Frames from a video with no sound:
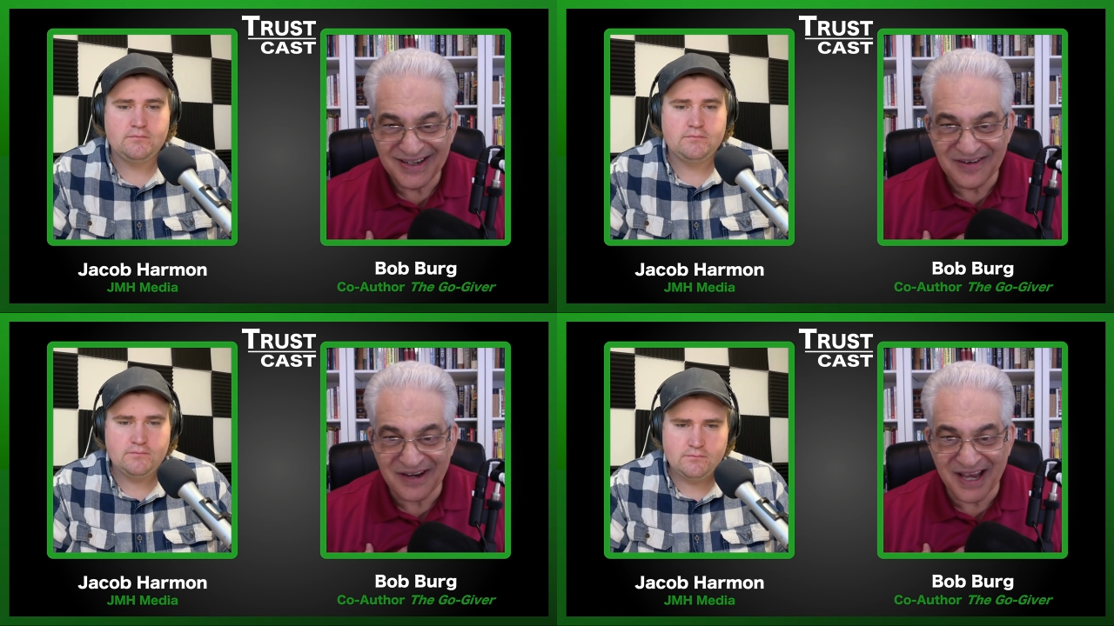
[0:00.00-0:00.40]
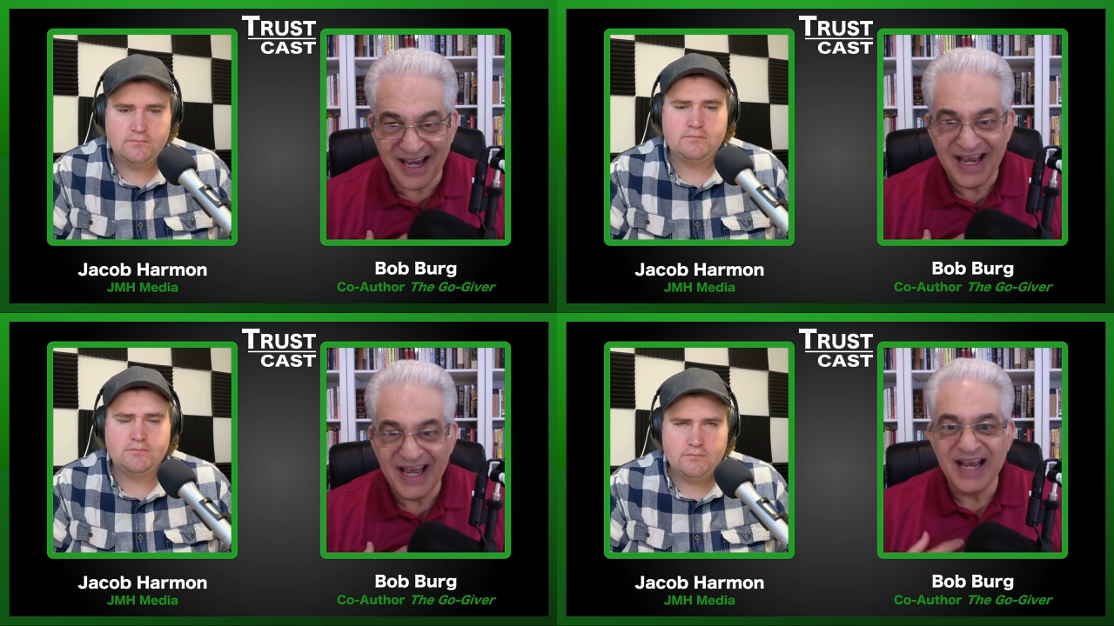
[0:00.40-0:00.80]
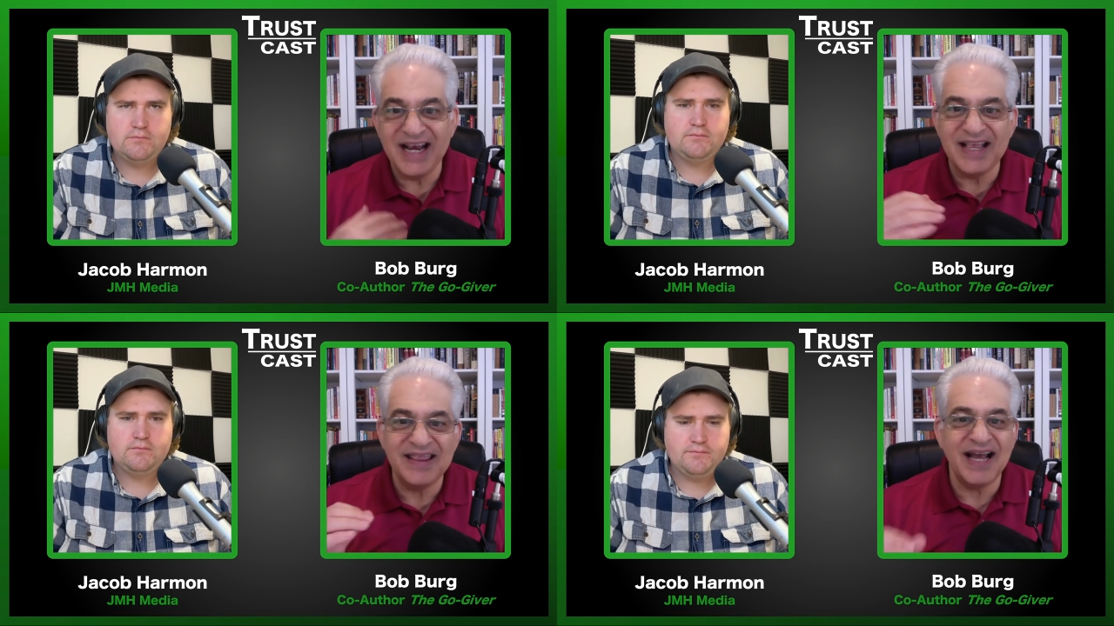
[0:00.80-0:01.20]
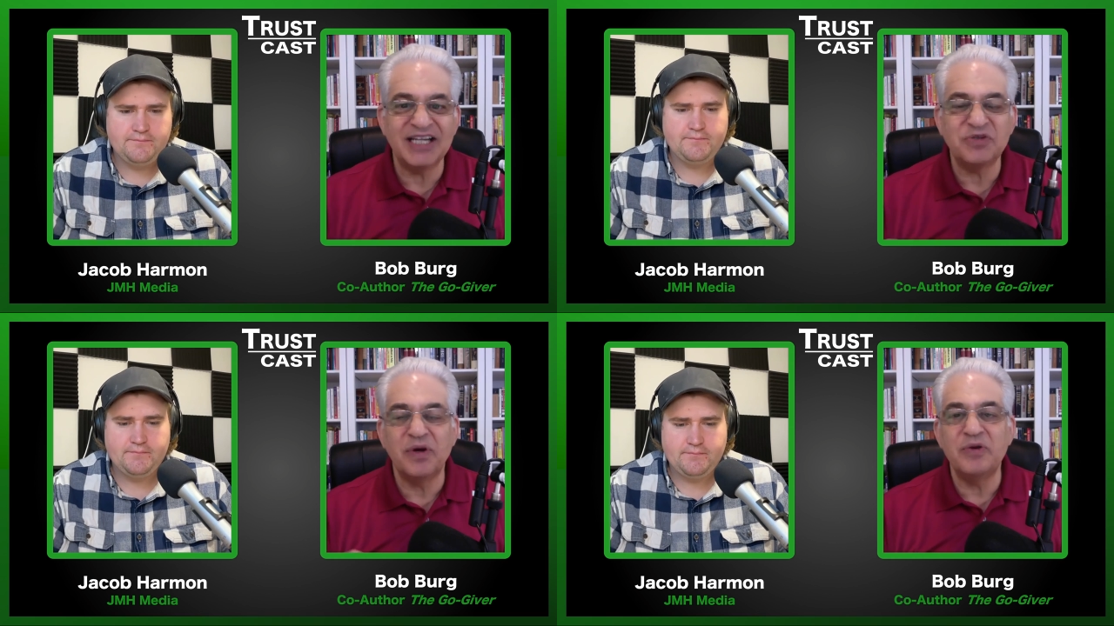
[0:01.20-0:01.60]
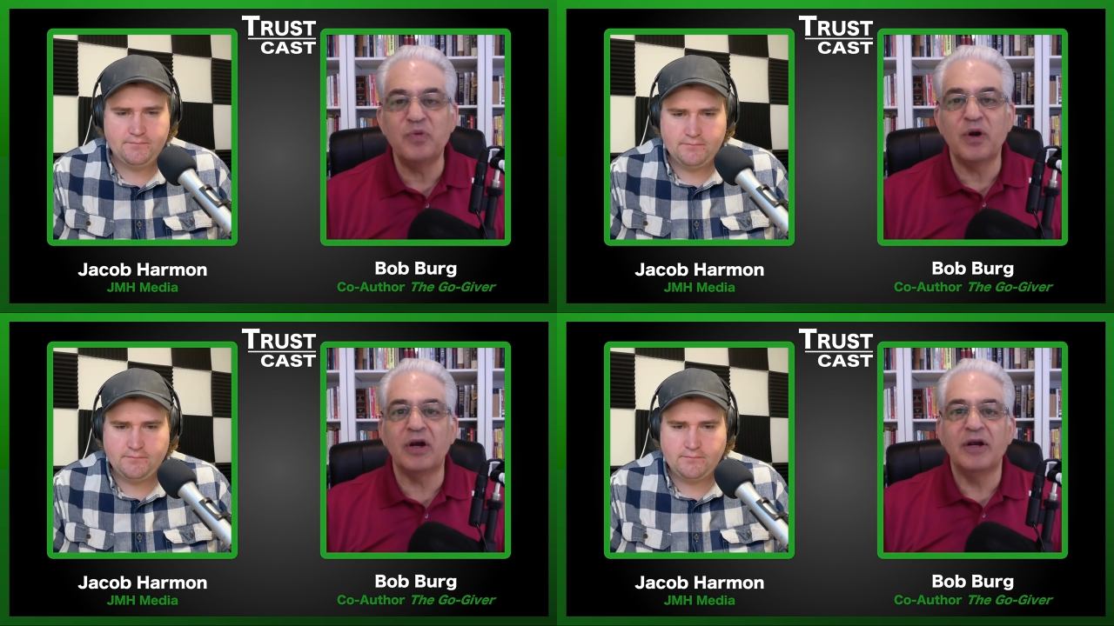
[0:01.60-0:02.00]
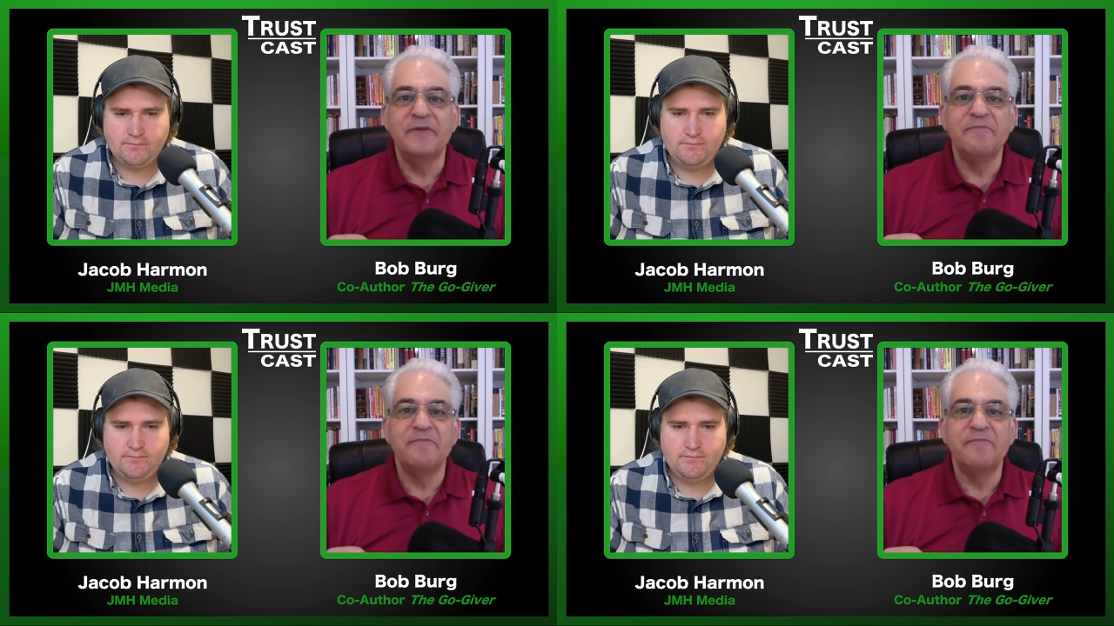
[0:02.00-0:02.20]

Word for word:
Speaker 1: Okay. And that's when we're